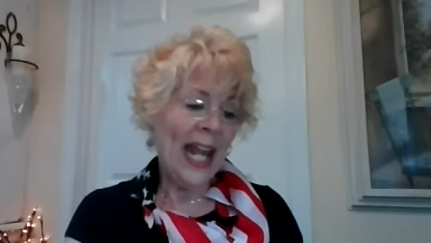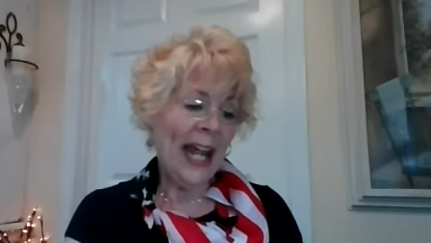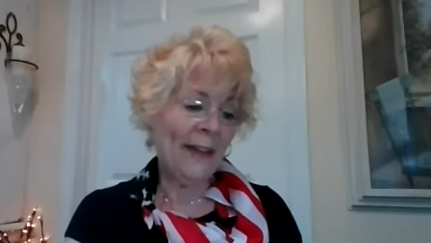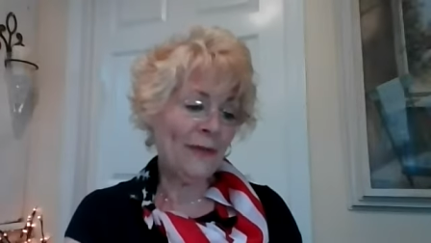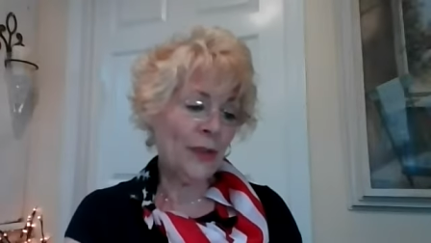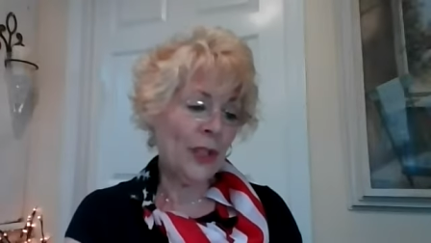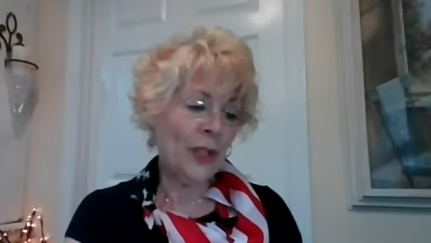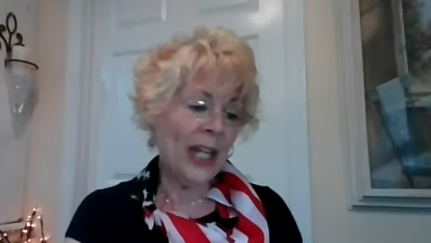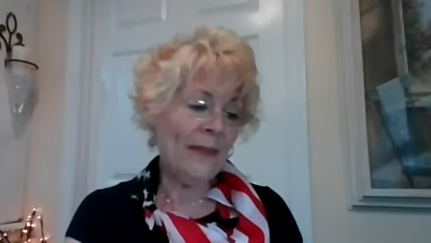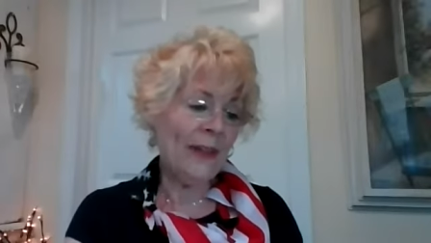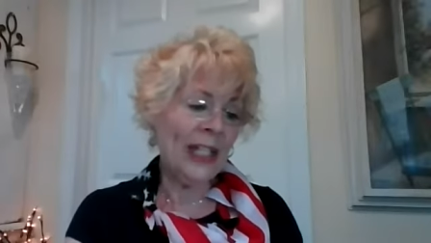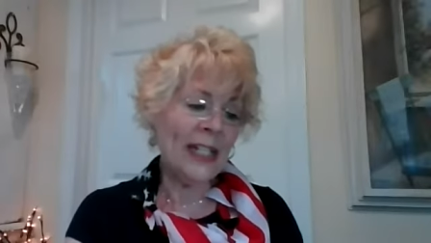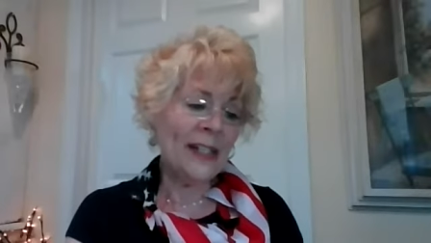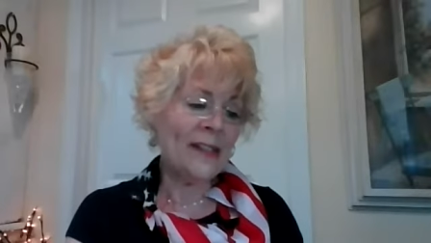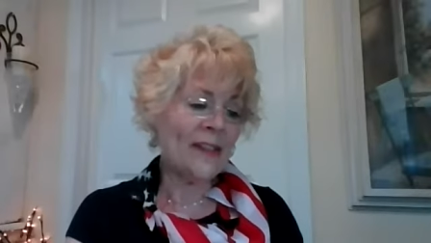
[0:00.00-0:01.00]
after
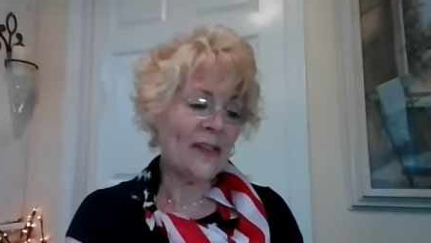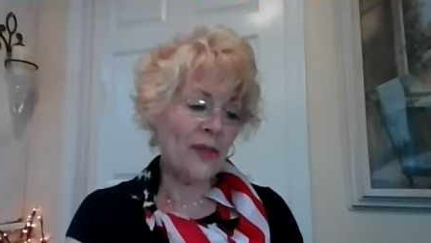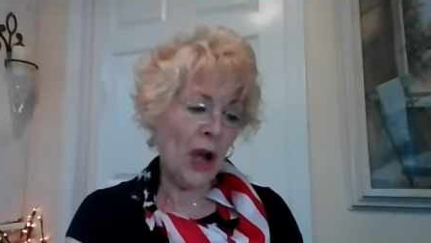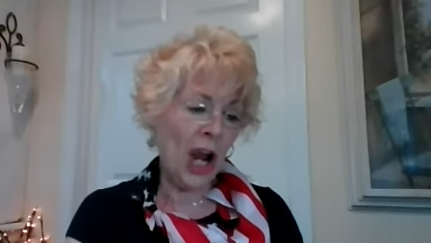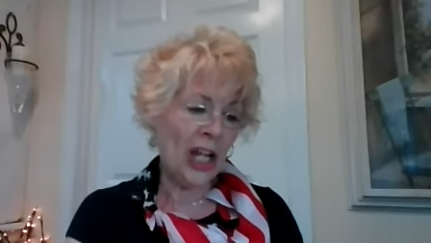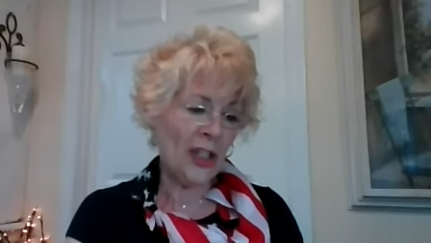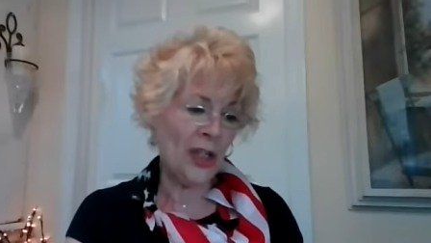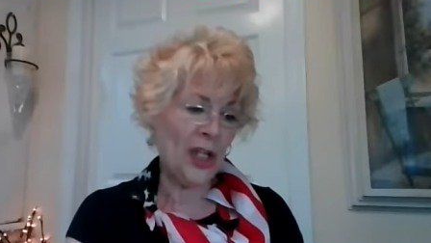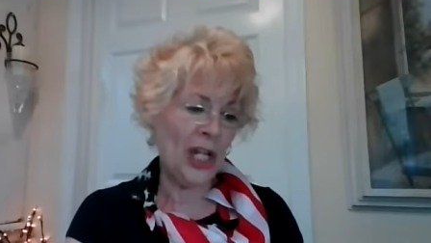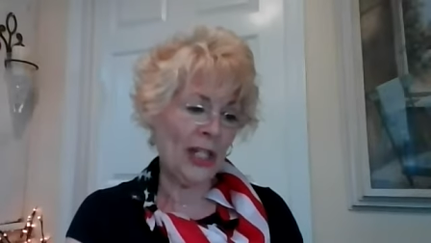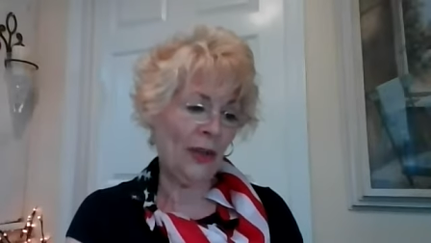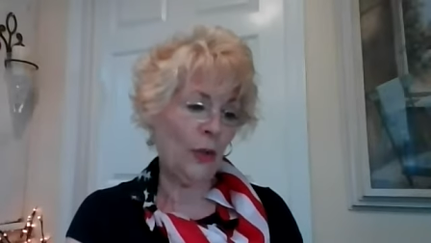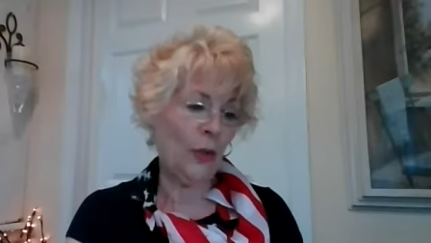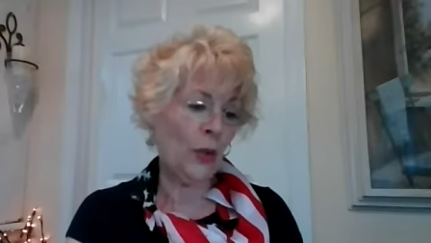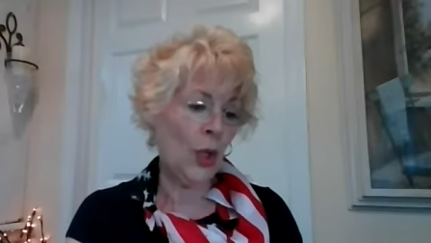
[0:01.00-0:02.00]
giving
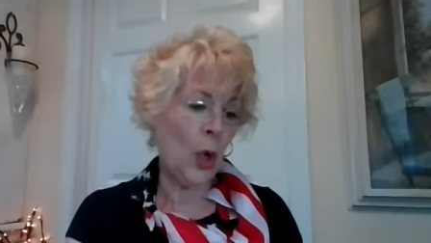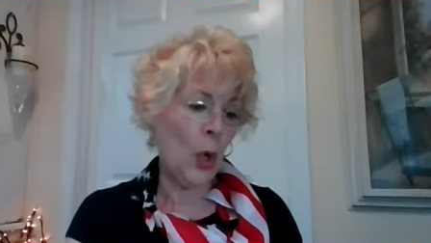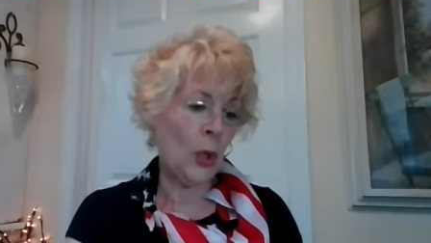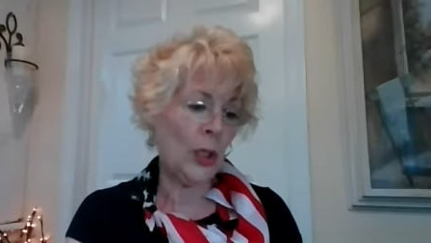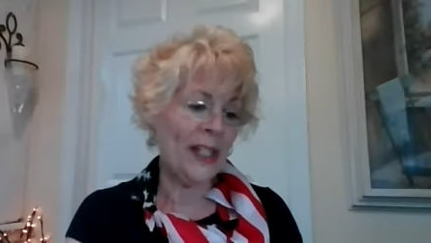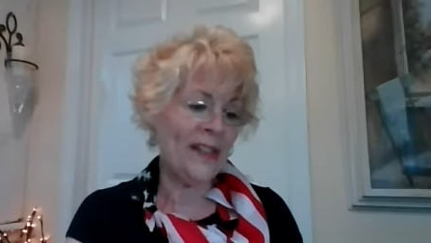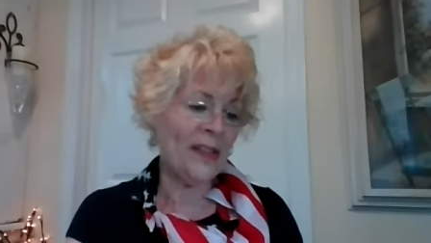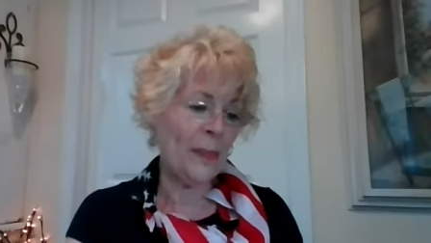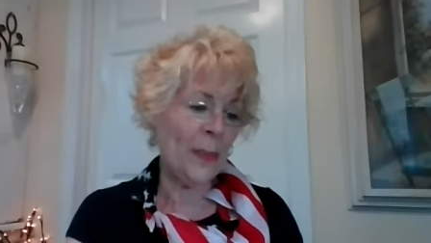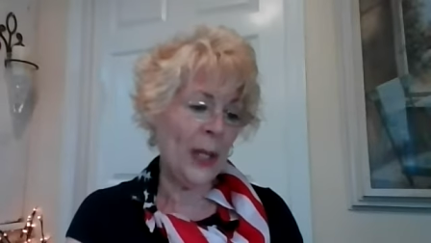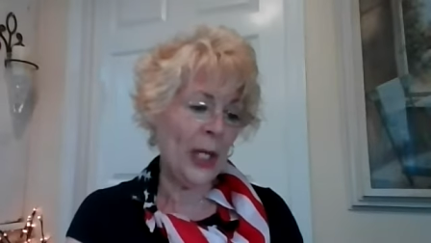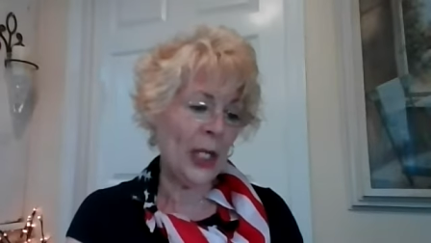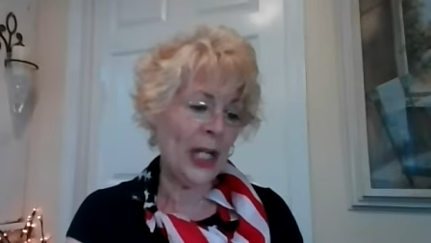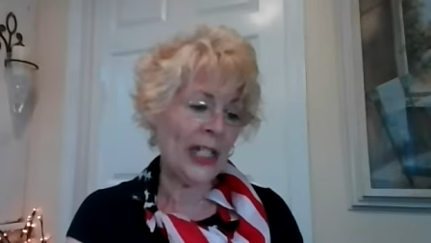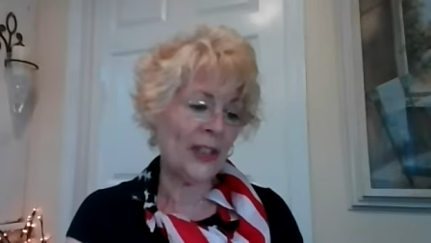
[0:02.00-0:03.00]
instruction through the holy
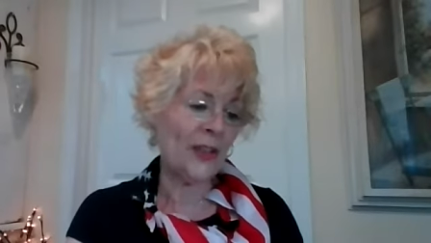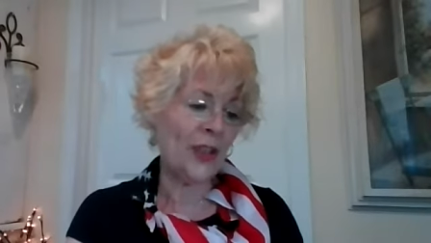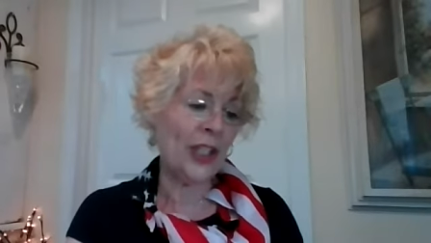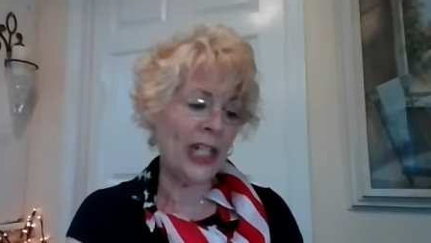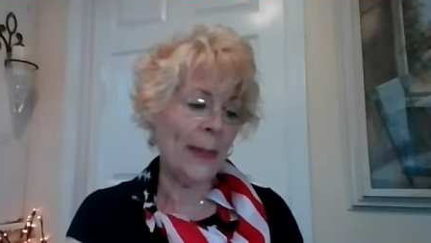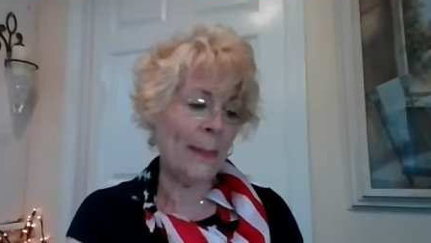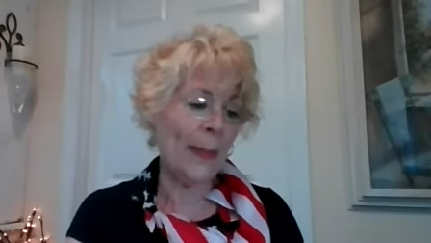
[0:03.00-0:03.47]
spirit to the